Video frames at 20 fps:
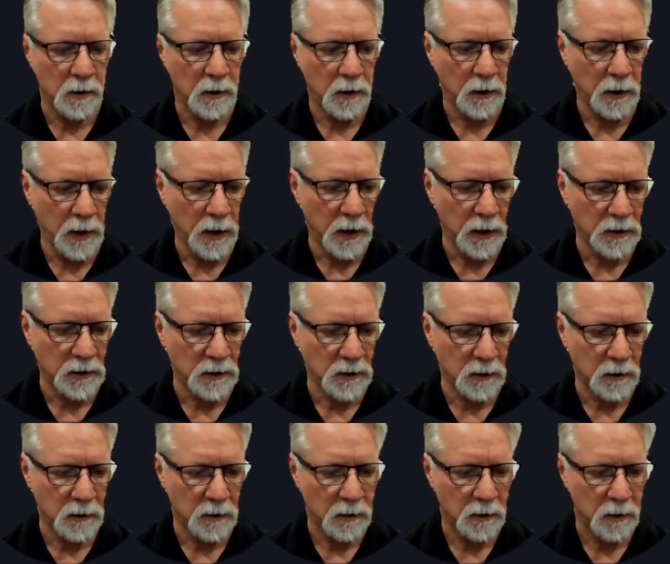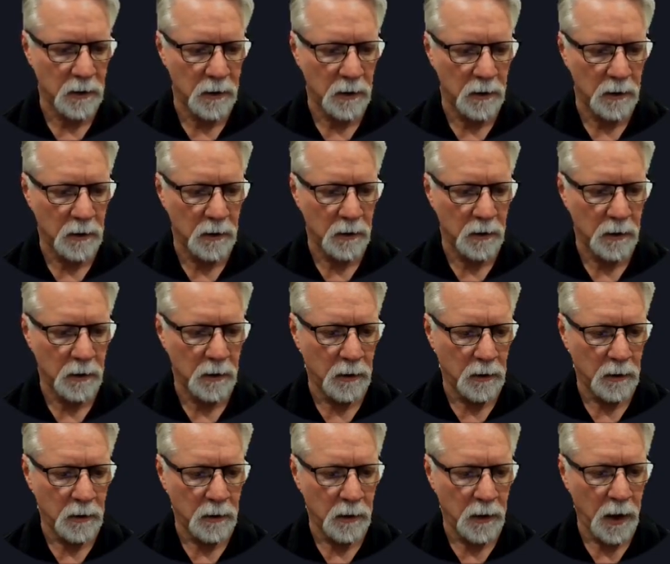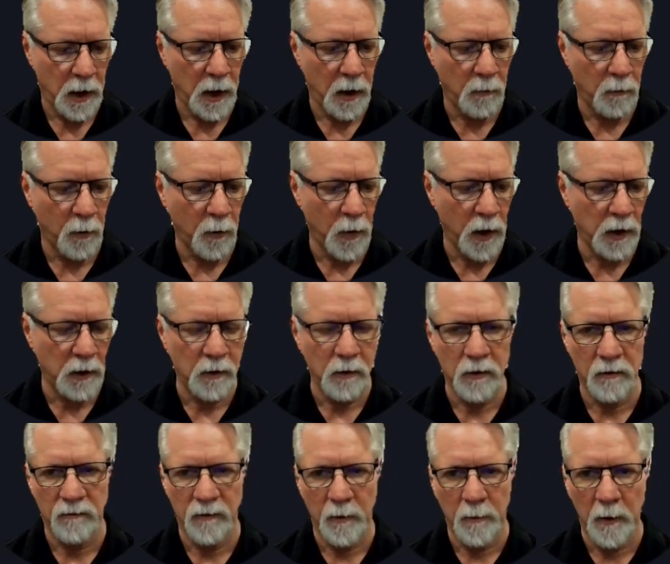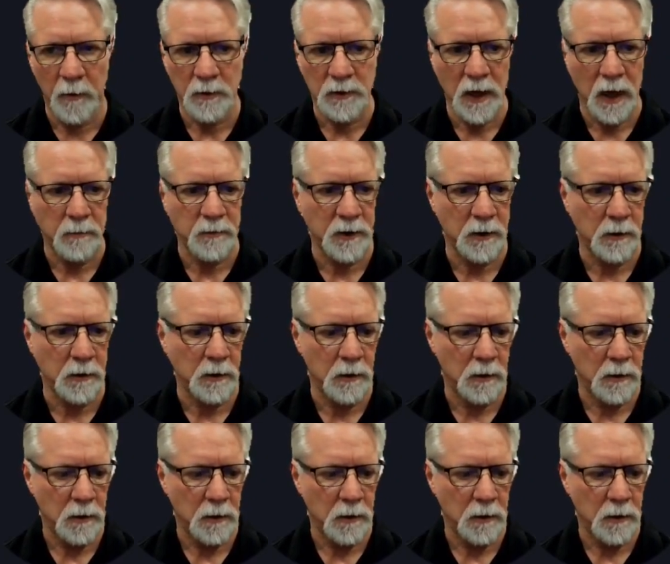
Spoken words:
list, and we'll go ahead and do the verbose option.